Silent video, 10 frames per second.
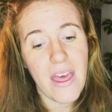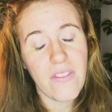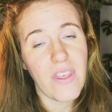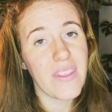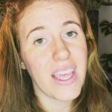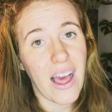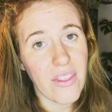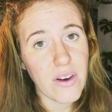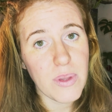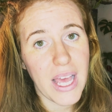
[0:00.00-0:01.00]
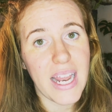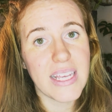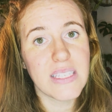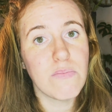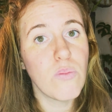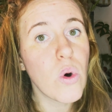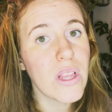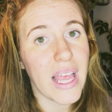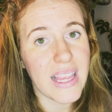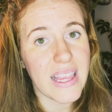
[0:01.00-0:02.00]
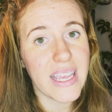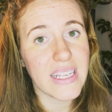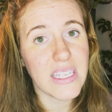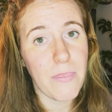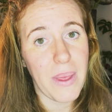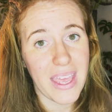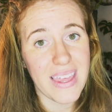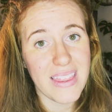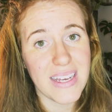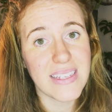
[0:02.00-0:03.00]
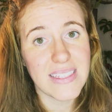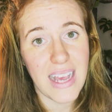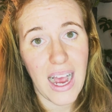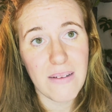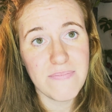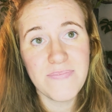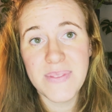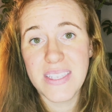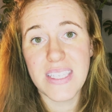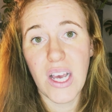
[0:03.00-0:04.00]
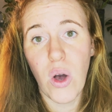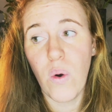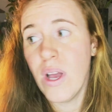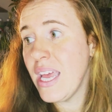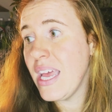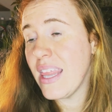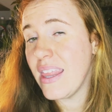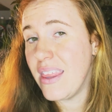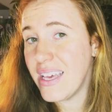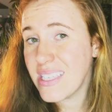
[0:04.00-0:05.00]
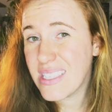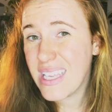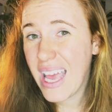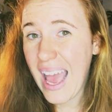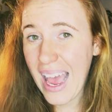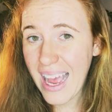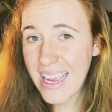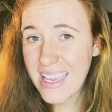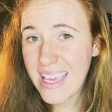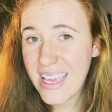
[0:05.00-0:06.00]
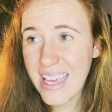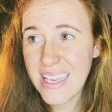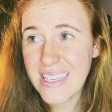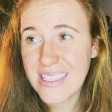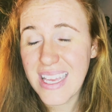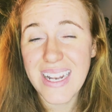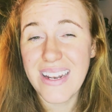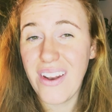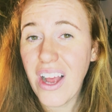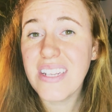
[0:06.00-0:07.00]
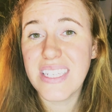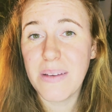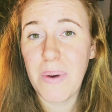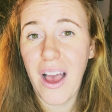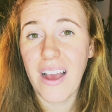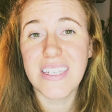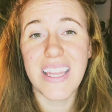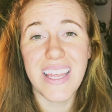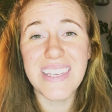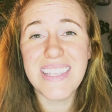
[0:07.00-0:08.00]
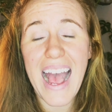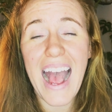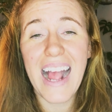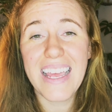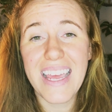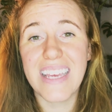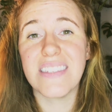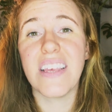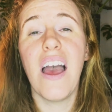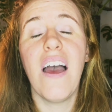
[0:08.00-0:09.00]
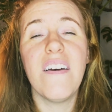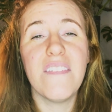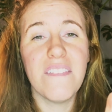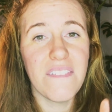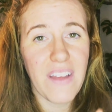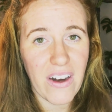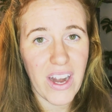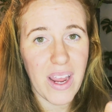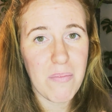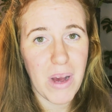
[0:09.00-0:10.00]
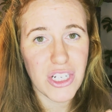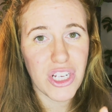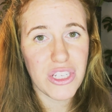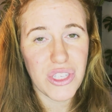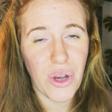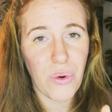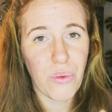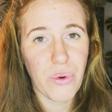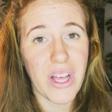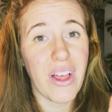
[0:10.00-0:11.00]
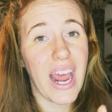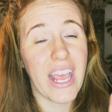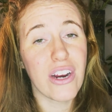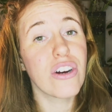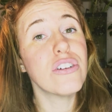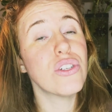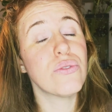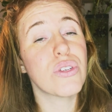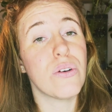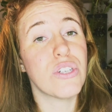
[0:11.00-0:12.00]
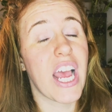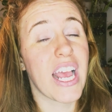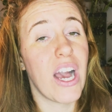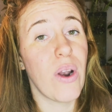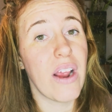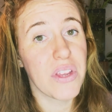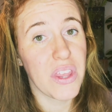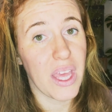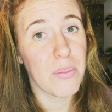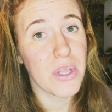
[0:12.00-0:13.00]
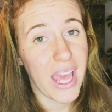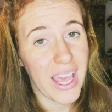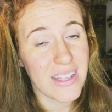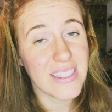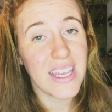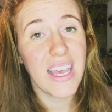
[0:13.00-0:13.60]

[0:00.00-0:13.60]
then the other plant is more likely to pick this up. So this hack is not debunked. This hack is very much so real, and I encourage you to go check out Everything Plants,